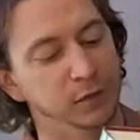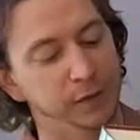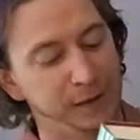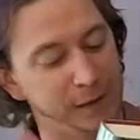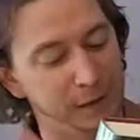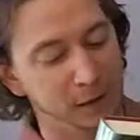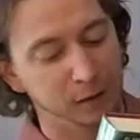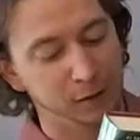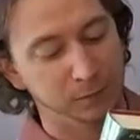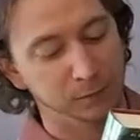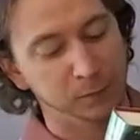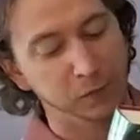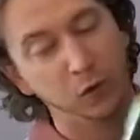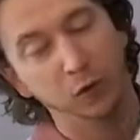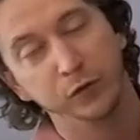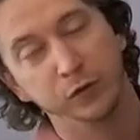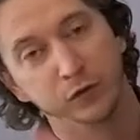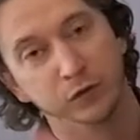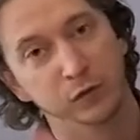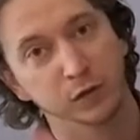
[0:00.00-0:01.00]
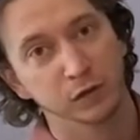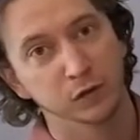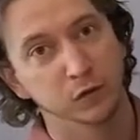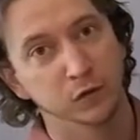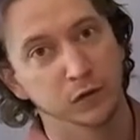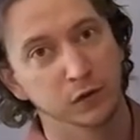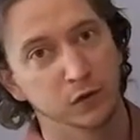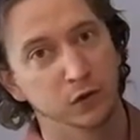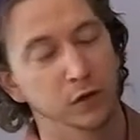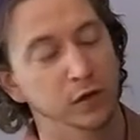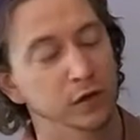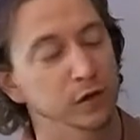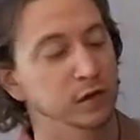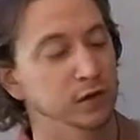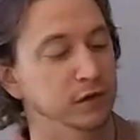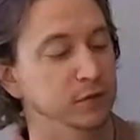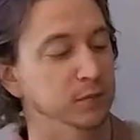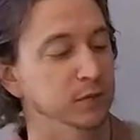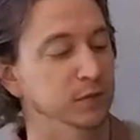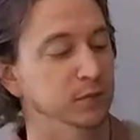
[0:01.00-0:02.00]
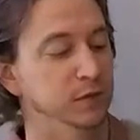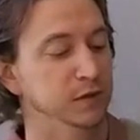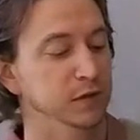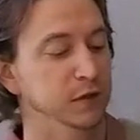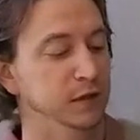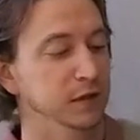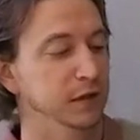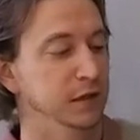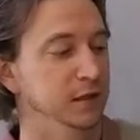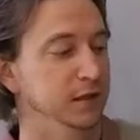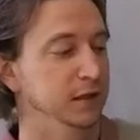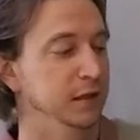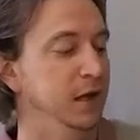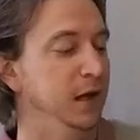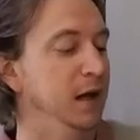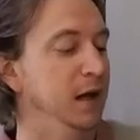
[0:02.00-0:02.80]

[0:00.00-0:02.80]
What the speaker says: They are both going to enjoy this series.